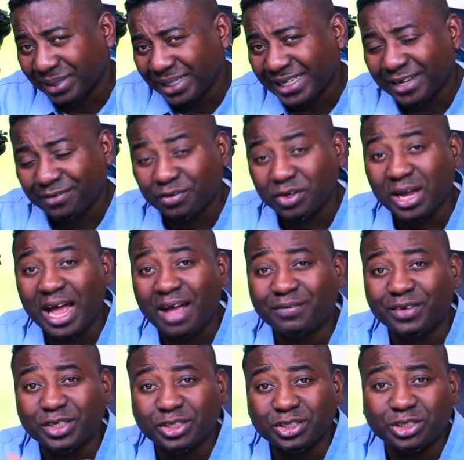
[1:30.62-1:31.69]
me. If you have
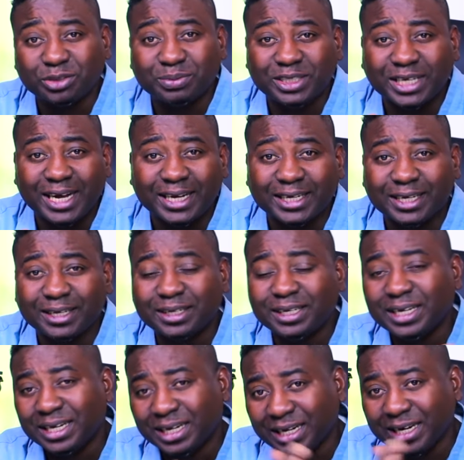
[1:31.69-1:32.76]
a YouTube channel,
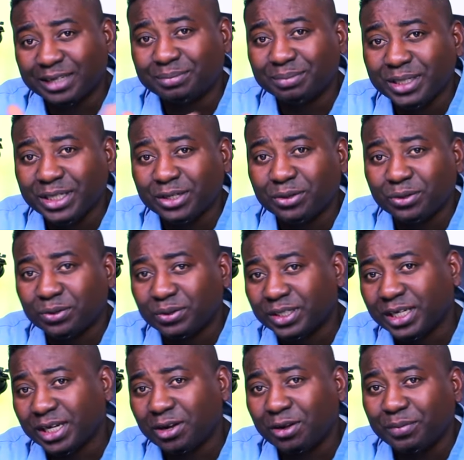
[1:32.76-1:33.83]
let me know in
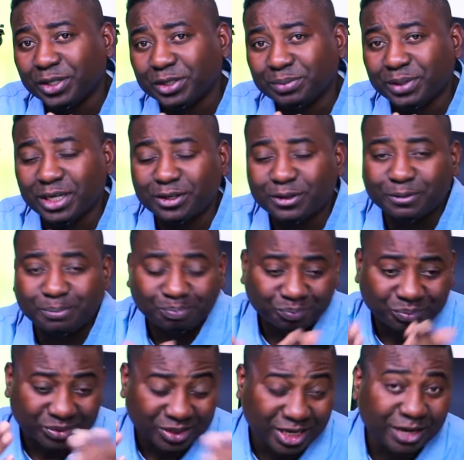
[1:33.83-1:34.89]
the comments below
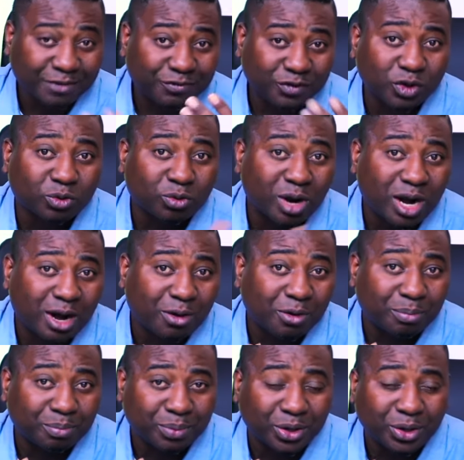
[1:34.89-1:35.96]
if you are
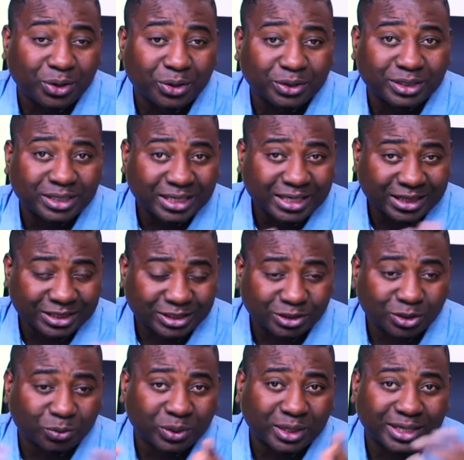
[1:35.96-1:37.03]
on board
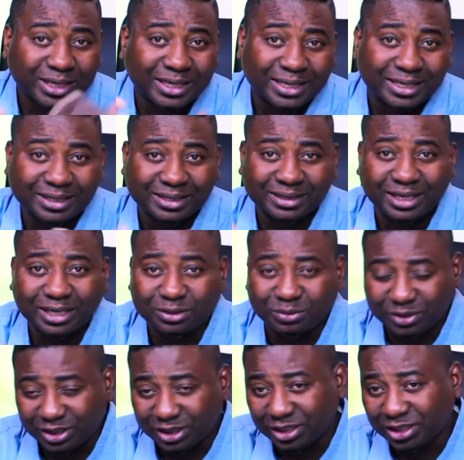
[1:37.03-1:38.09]
so we could connect
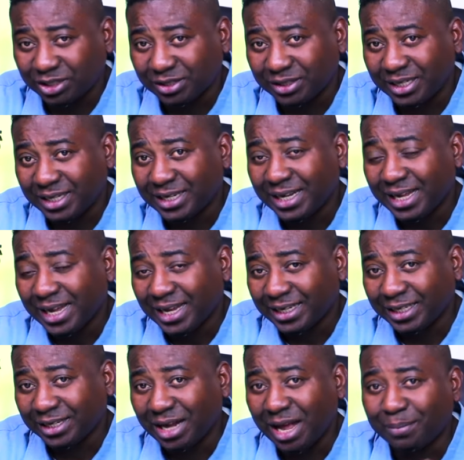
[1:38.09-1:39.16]
with each other.
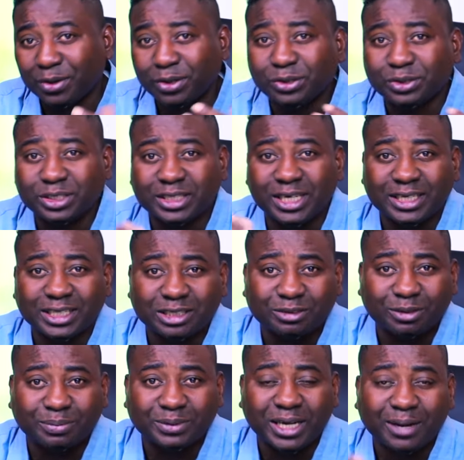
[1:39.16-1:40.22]
You know, I'm going to say this
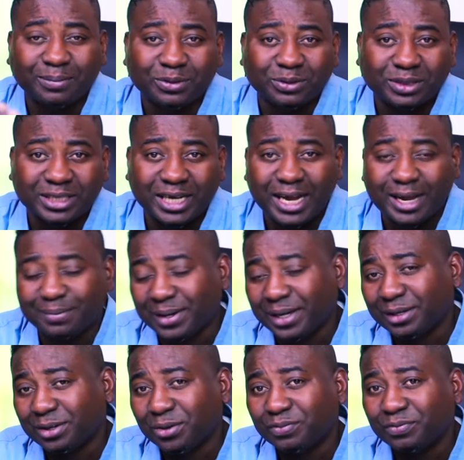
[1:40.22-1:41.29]
from time to time,
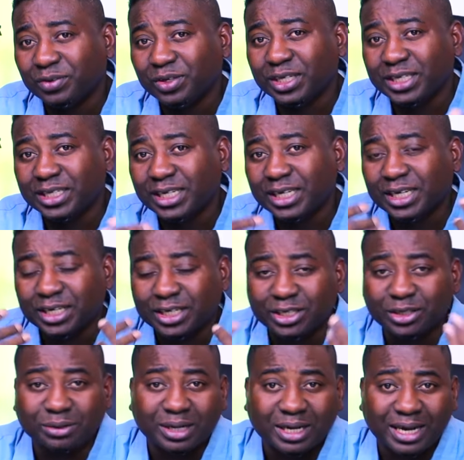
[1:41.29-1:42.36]
and hopefully
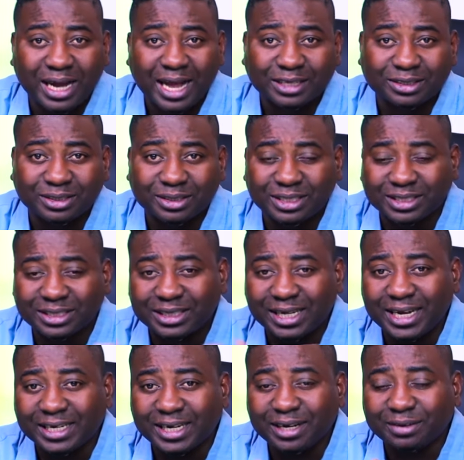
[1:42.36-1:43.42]
you guys
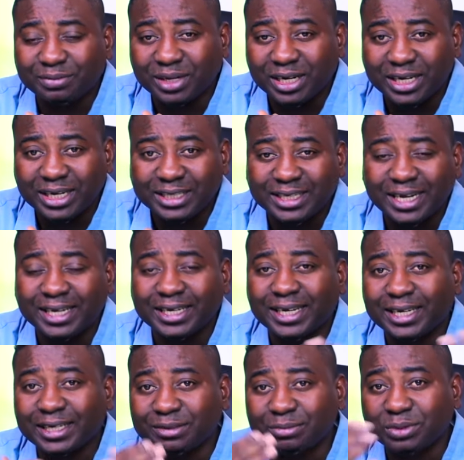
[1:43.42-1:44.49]
understand and relate, and
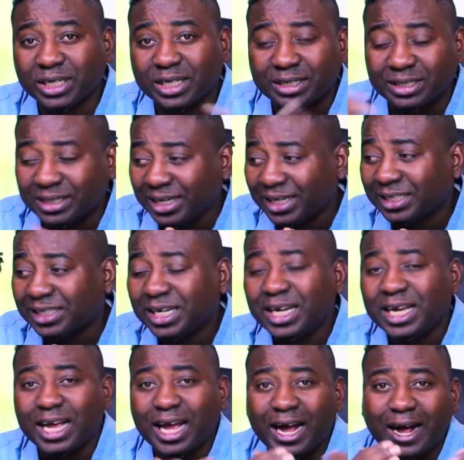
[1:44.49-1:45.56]
then we connect
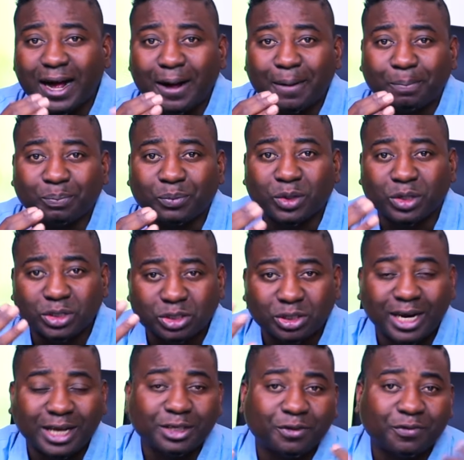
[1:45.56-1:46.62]
so
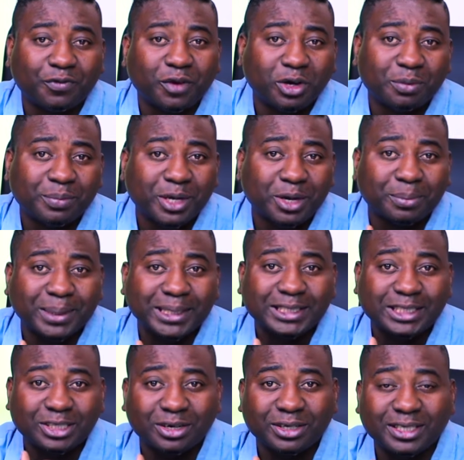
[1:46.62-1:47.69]
that you follow me on my
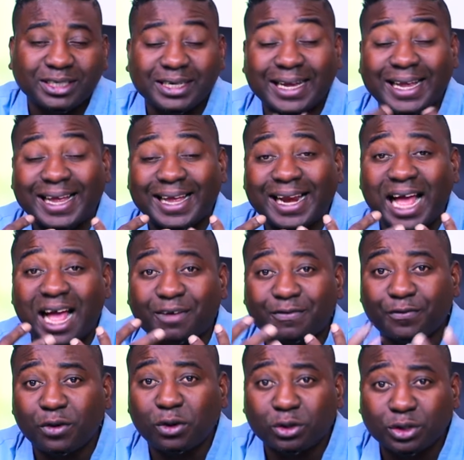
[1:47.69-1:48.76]
journey and I
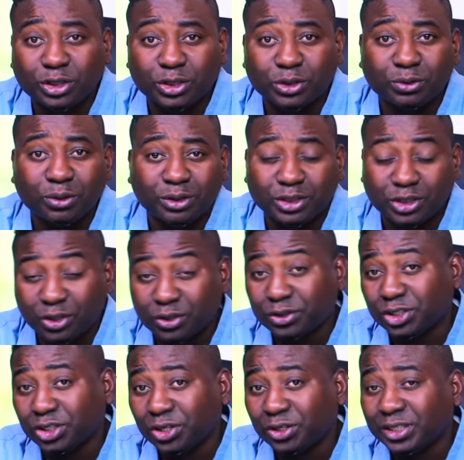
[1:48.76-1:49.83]
follow you on your
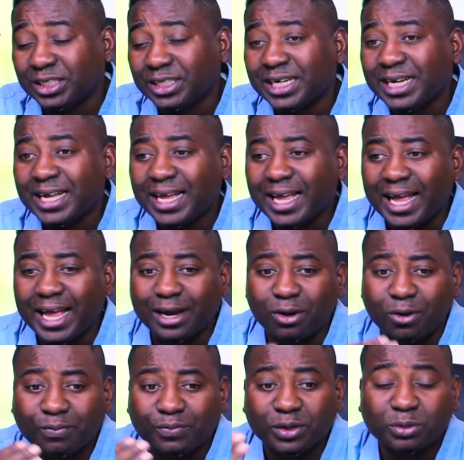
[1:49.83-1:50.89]
journey, and
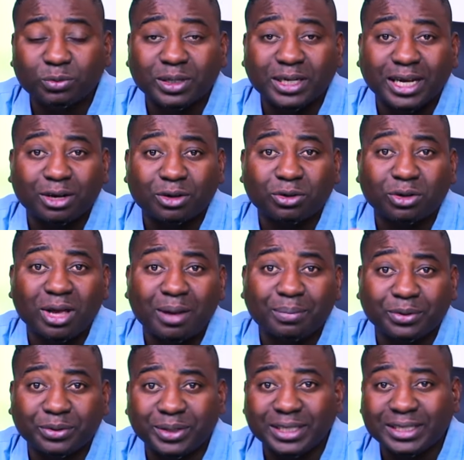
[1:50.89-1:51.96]
hopefully we can
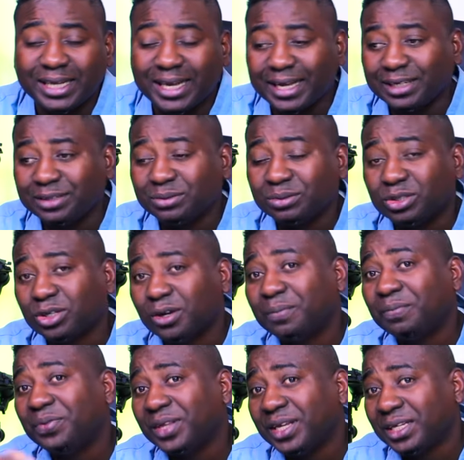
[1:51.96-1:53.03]
collaborate and do some
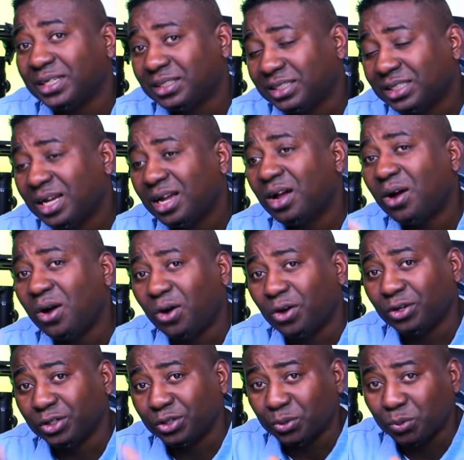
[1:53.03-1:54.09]
things
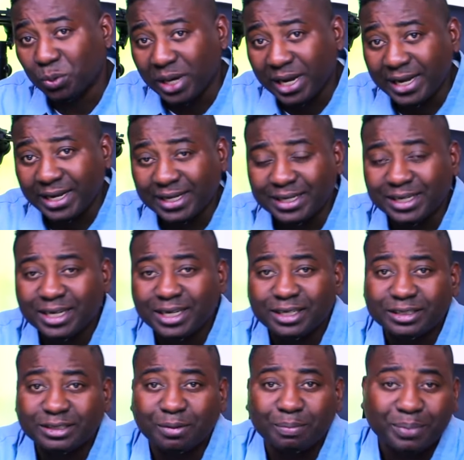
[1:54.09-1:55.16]
on the way.
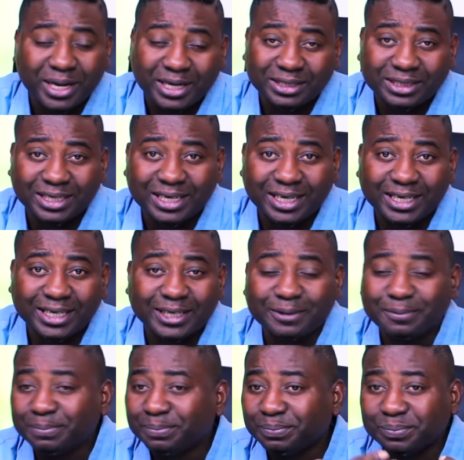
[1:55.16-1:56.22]
So basically,
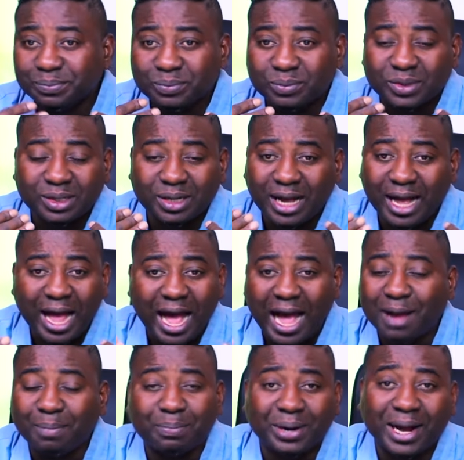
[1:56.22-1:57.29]

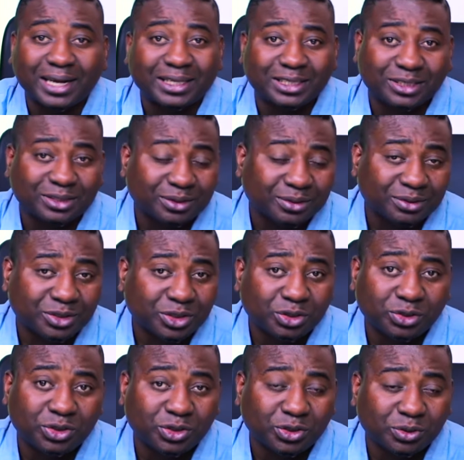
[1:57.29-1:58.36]
I practice on
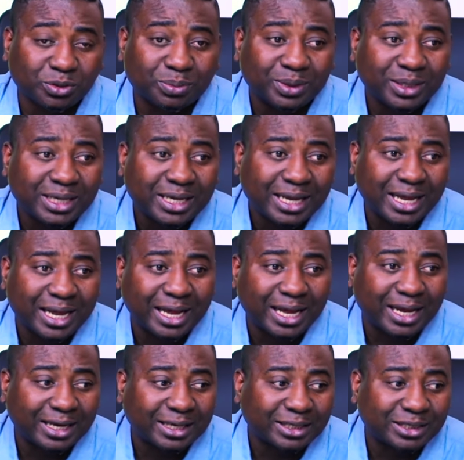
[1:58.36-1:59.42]
YouTube,
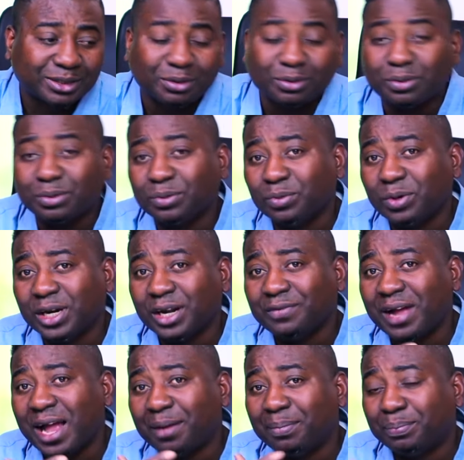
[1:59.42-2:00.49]
and
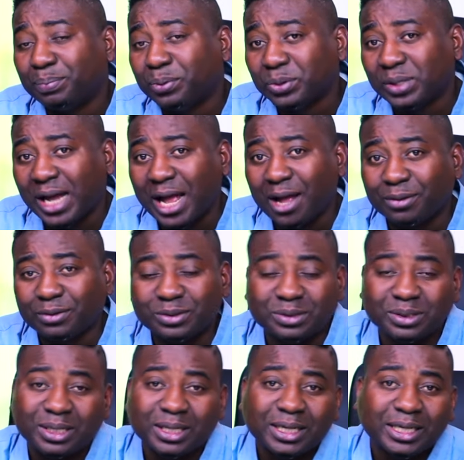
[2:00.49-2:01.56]
whatever I put out,
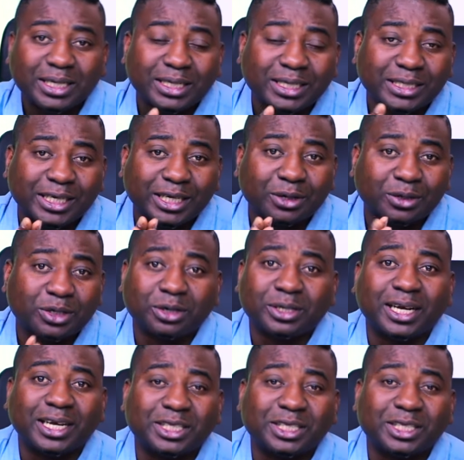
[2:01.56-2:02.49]
you know, don't